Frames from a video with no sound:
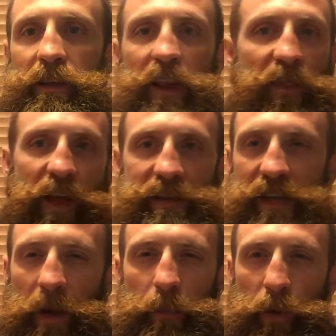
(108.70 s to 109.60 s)
the things
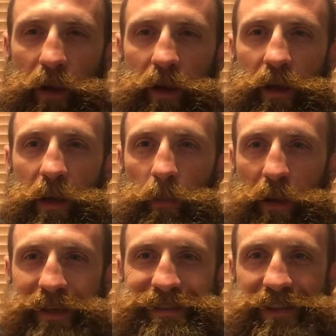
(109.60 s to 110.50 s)
I put in
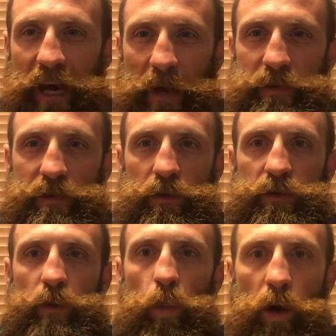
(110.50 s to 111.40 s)
place as
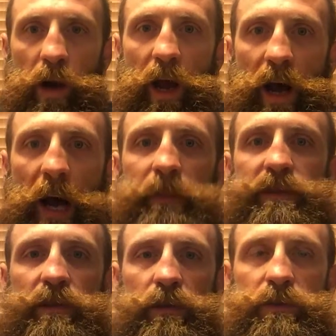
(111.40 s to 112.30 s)
obstacles were not
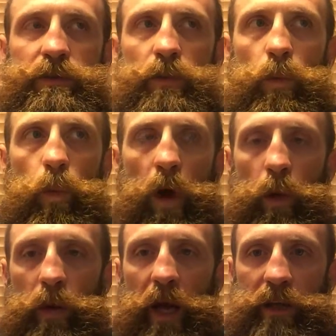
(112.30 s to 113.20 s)
obstacles,
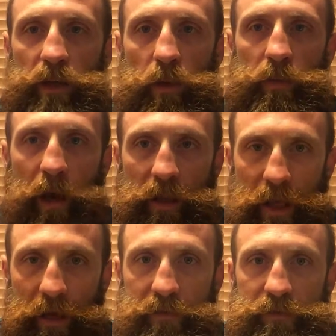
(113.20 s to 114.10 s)
what would I do with my
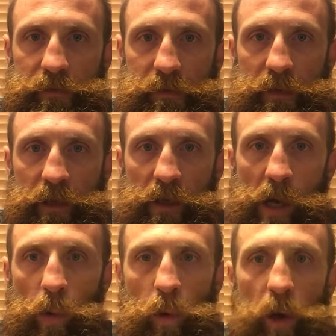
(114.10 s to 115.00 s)
life?
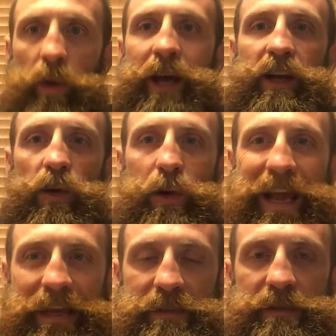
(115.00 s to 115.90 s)
What would I
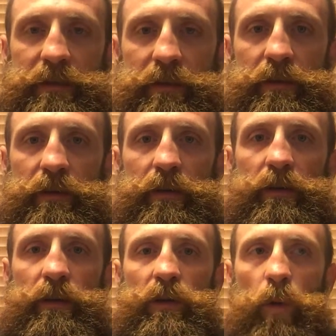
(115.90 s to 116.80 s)
create?
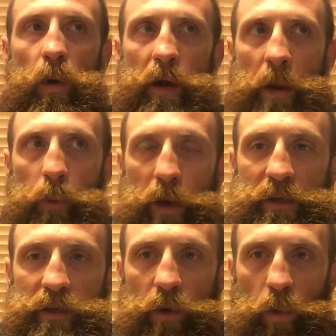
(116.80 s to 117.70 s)
What would I
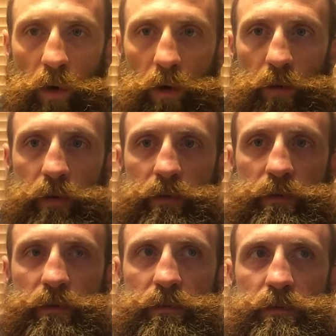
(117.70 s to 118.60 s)
bring to the world?
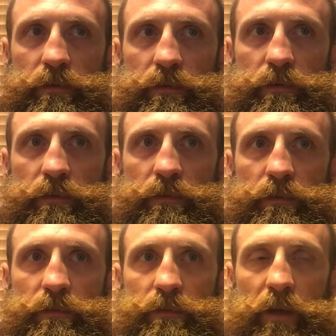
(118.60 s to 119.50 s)

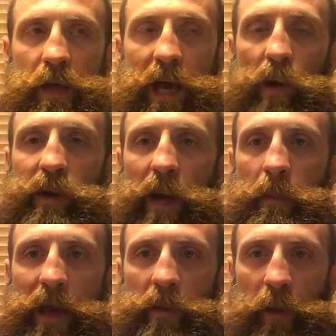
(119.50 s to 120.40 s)
How would I
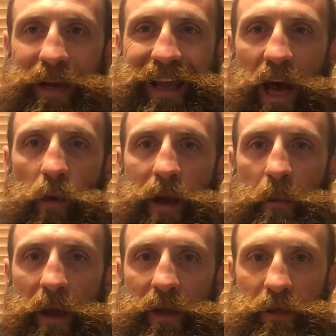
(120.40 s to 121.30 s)
make money? How would I
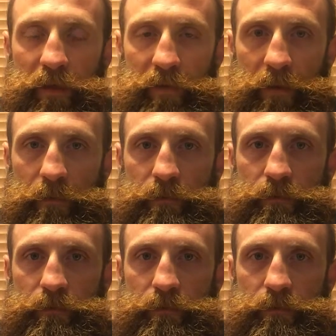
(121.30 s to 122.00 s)
make a living?